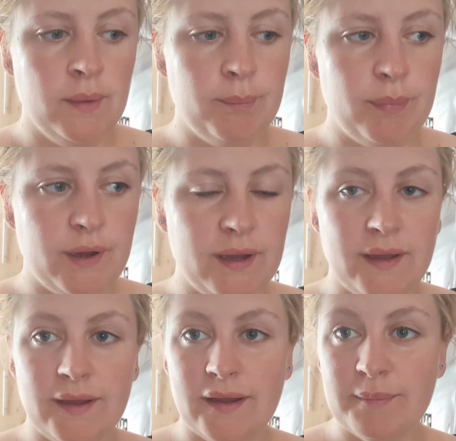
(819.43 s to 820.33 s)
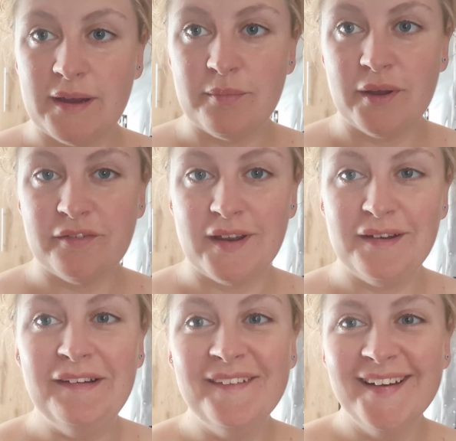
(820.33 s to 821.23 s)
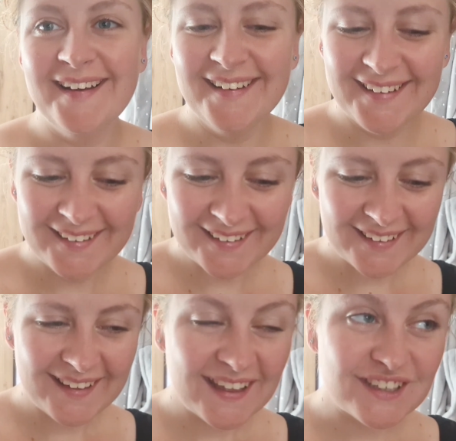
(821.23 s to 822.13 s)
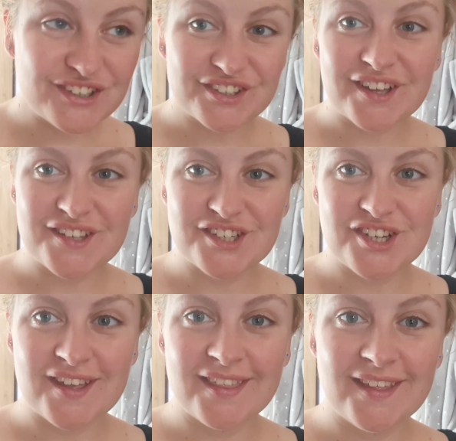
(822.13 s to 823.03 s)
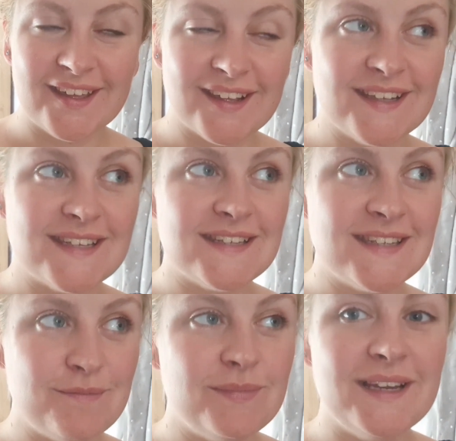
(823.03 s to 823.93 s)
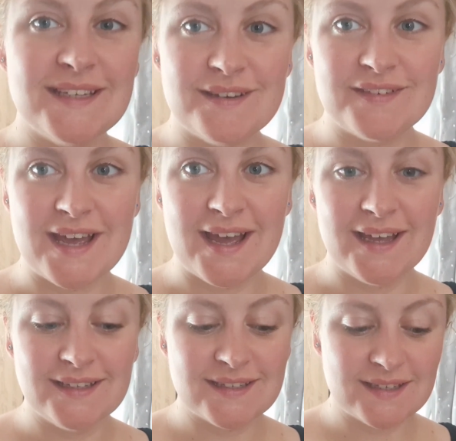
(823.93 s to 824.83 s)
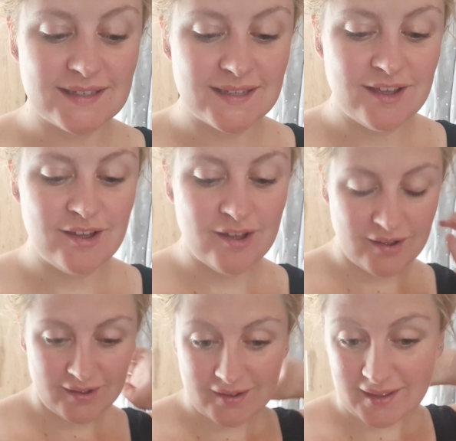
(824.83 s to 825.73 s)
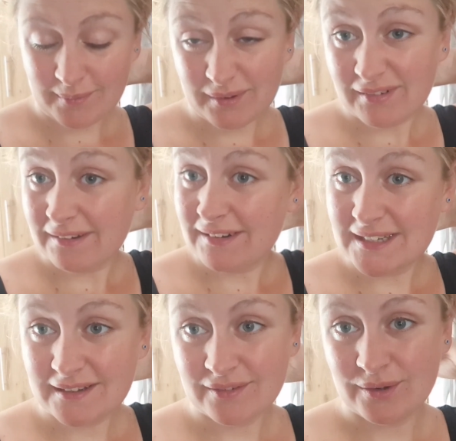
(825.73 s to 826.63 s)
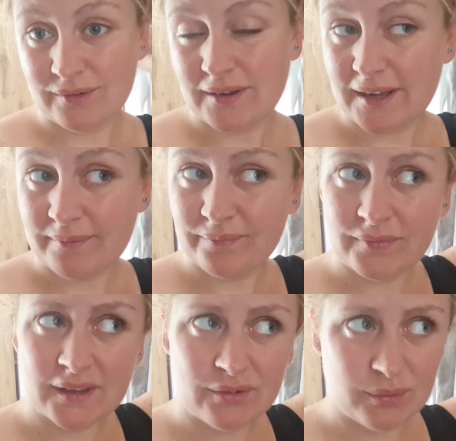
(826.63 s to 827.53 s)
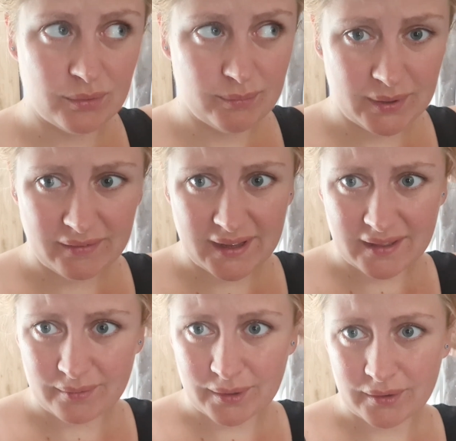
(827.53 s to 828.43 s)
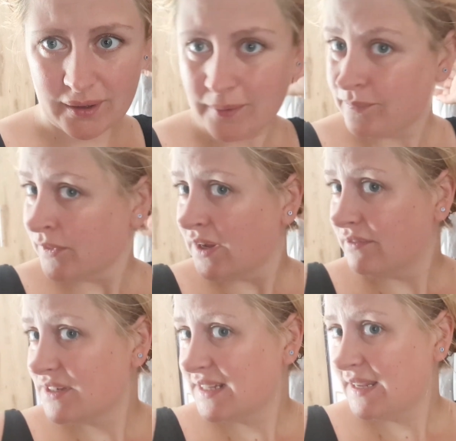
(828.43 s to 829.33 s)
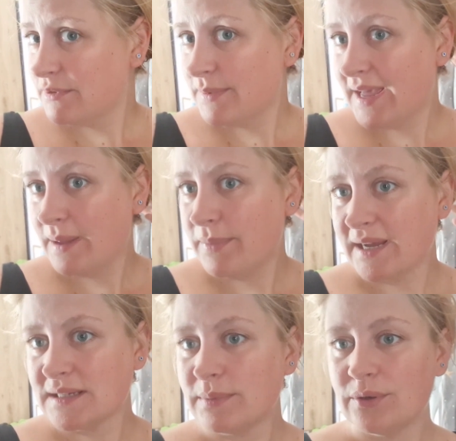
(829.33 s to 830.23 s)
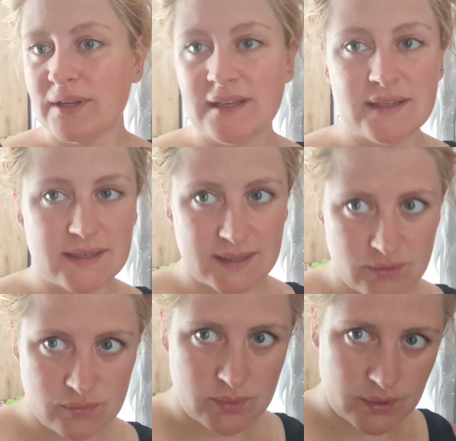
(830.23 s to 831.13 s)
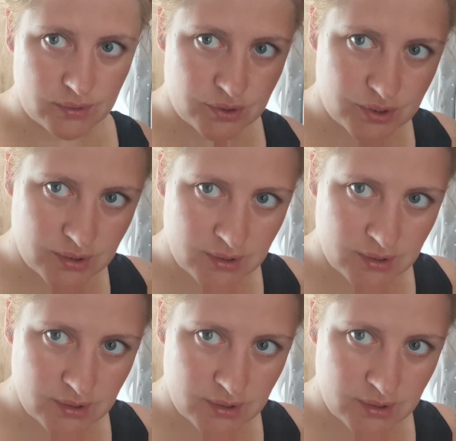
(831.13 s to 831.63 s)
but I'm out of puff now. It just goes to show the simplest of tasks can be really, really difficult. I've got one bit of hair that won't go. I've just clipped my hair back, to be honest. It's all washed,